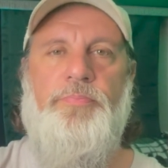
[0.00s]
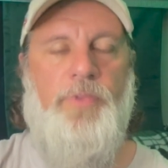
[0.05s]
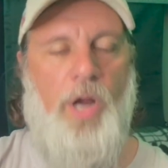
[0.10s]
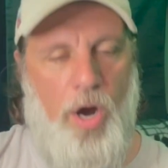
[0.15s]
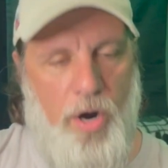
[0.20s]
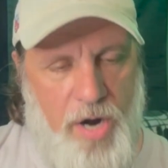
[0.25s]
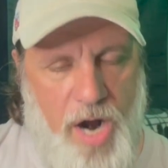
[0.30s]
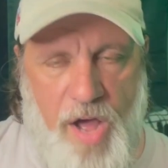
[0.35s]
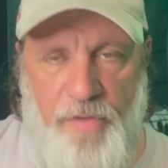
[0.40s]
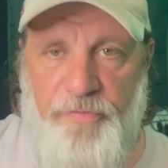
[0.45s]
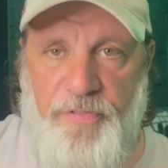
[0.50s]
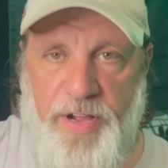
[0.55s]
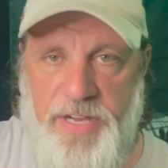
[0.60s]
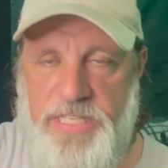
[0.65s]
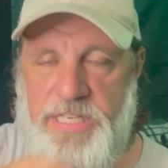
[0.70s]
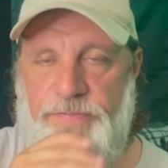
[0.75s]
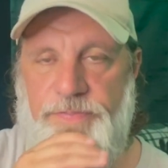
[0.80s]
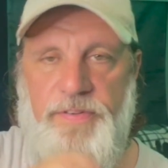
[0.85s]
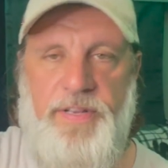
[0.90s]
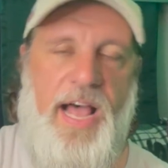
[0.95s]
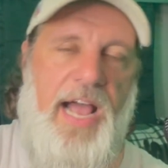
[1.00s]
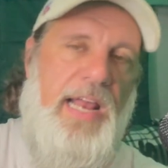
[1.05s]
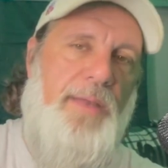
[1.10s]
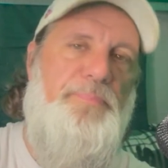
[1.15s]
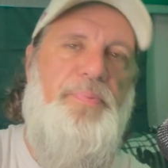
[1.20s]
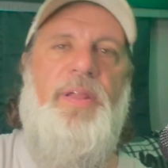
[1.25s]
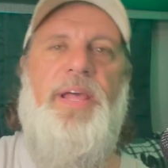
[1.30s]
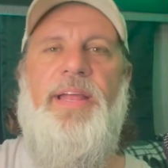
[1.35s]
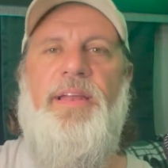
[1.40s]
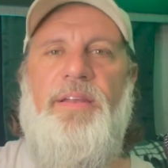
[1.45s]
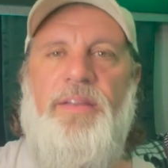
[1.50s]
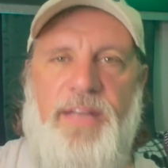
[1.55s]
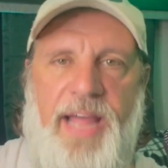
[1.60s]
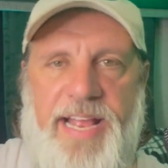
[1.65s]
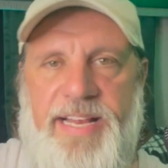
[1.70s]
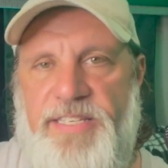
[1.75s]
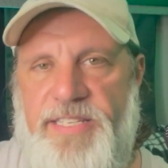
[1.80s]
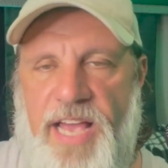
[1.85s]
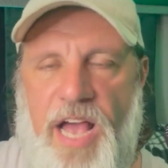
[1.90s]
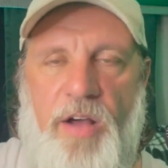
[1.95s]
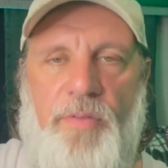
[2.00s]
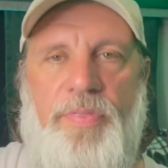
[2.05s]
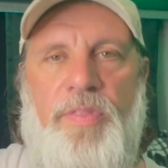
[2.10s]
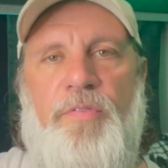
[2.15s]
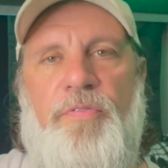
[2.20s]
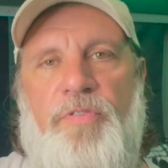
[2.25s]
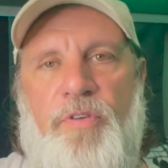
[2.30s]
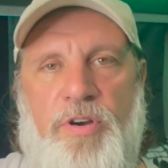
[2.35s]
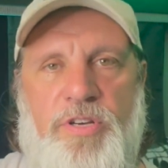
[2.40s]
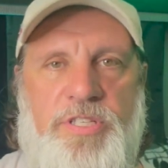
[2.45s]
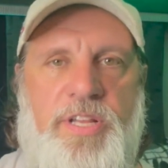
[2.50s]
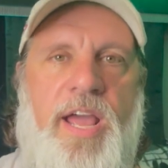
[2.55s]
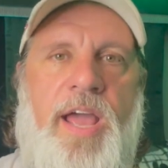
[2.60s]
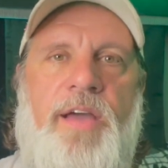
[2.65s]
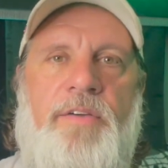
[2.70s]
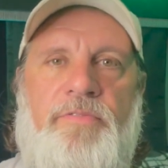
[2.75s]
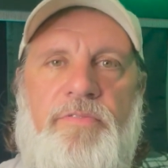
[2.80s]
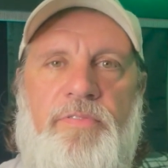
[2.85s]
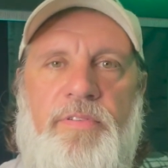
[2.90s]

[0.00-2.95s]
Our offensive line played lights out in the first half.